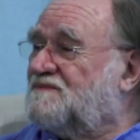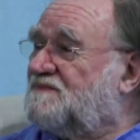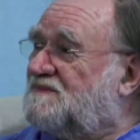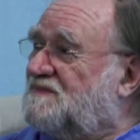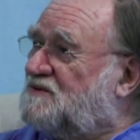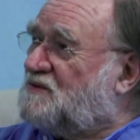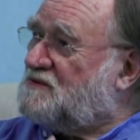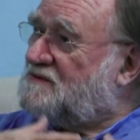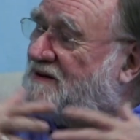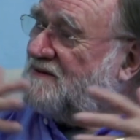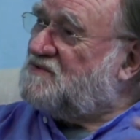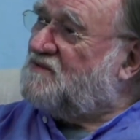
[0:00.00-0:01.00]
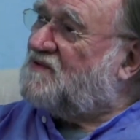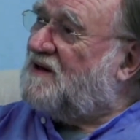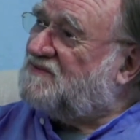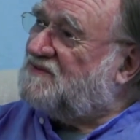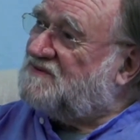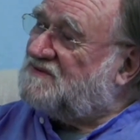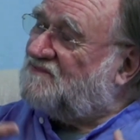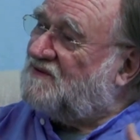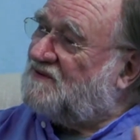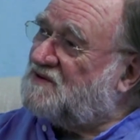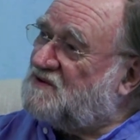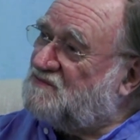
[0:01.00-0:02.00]
you know, and you come to this
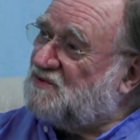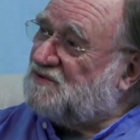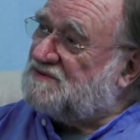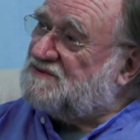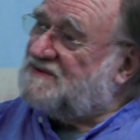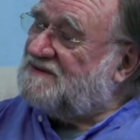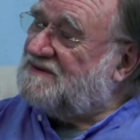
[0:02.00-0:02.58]
funny community,